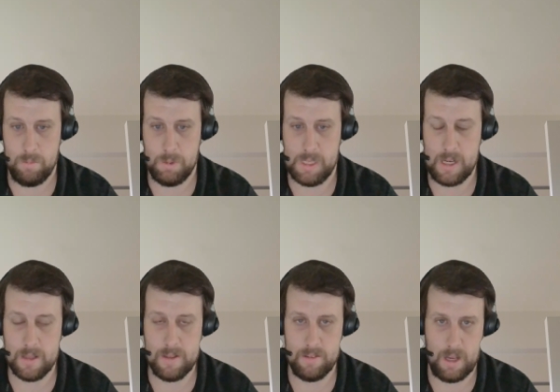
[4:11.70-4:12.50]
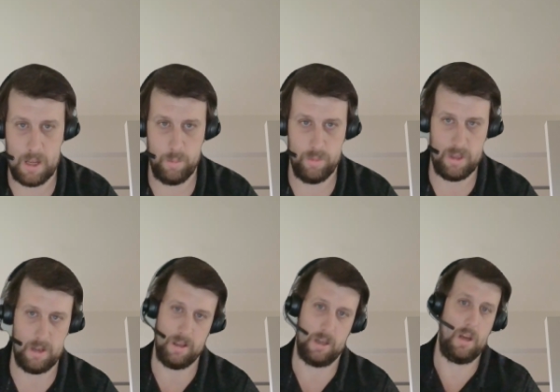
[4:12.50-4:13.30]
Getting these items in
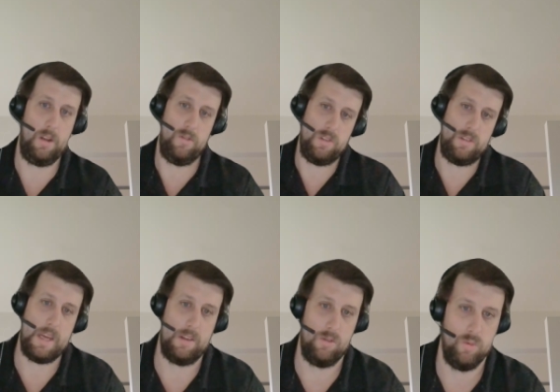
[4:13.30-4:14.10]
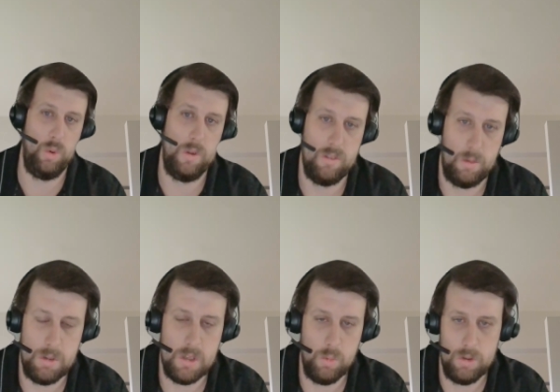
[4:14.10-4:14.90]
a technology stack is really
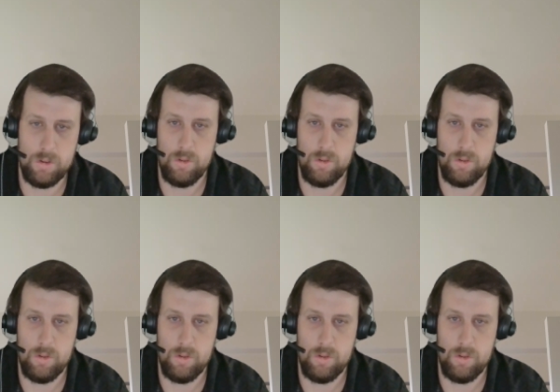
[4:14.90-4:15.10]
something you would